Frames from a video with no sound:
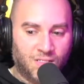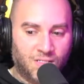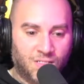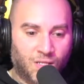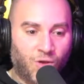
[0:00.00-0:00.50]

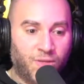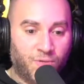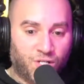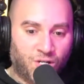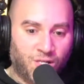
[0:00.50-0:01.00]
slowly
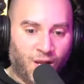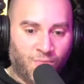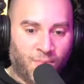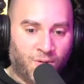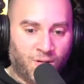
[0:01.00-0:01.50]
but surely, I
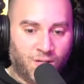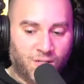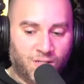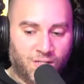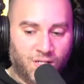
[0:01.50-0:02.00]
remember
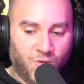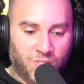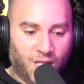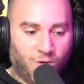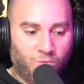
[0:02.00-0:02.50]
it was
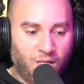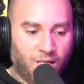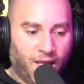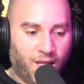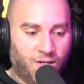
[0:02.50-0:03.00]
like a week
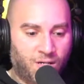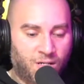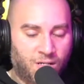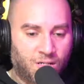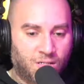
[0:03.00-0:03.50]

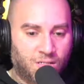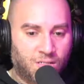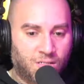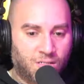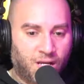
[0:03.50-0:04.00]
later.
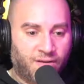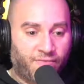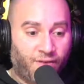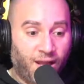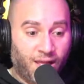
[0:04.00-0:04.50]
On a
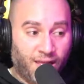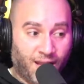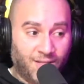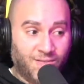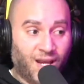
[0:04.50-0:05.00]
Friday, like
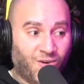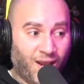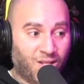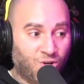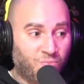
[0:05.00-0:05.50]
I
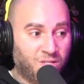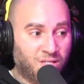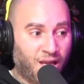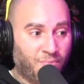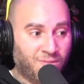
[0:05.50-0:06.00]
cracked open the
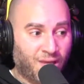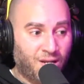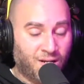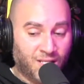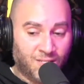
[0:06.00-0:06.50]
apple cider
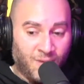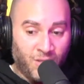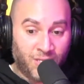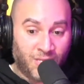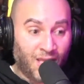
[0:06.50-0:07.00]
and I smelled
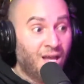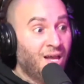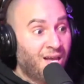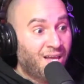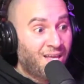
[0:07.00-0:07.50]
and I was like,
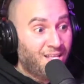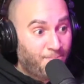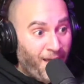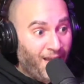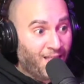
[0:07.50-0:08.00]
it's
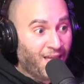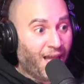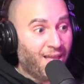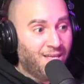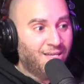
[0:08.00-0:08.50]
back. Like
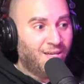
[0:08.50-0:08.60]
it